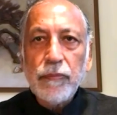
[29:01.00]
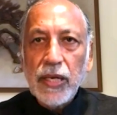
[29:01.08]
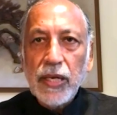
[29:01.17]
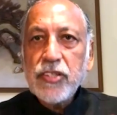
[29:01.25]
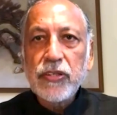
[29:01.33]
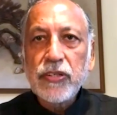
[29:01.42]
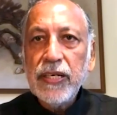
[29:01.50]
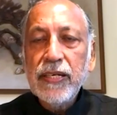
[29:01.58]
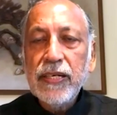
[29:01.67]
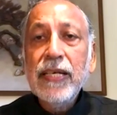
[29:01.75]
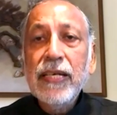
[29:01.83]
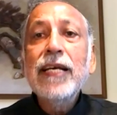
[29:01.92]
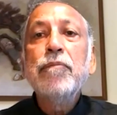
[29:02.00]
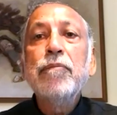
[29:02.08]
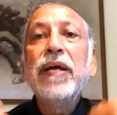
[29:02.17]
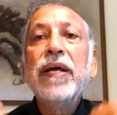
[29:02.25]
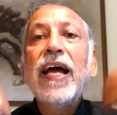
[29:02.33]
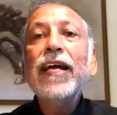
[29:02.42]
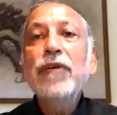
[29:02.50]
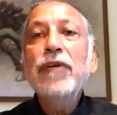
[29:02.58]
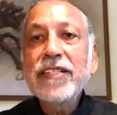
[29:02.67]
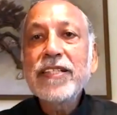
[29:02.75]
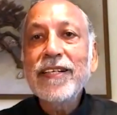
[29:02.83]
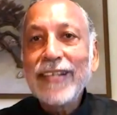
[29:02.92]
lush green, behind which
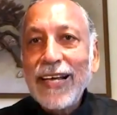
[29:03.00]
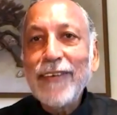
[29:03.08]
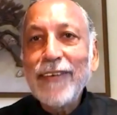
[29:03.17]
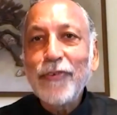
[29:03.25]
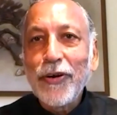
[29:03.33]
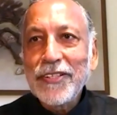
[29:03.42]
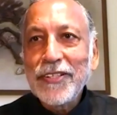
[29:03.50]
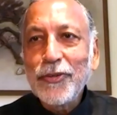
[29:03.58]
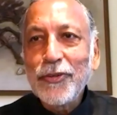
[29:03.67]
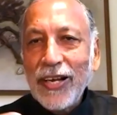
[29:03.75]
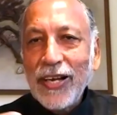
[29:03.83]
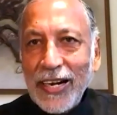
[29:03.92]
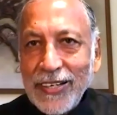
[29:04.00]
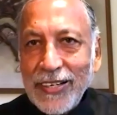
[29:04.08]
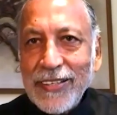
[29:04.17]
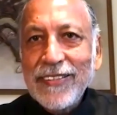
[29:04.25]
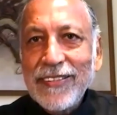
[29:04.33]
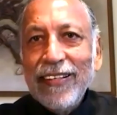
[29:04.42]
is the dry forest. So our idea is,